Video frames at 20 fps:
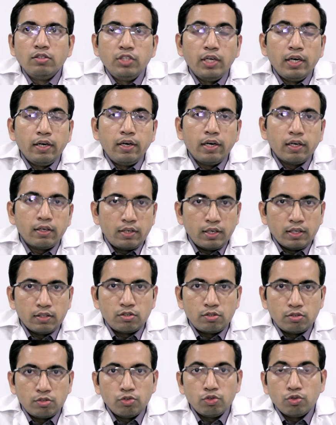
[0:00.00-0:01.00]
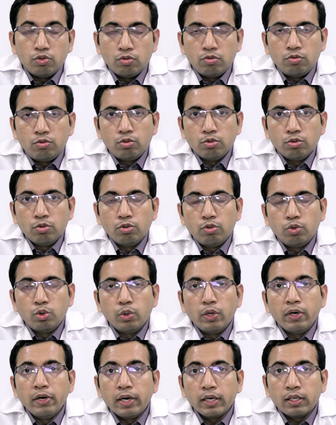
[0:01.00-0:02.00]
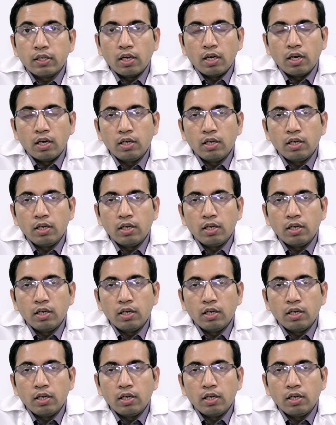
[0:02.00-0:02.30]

genetic tests so to detect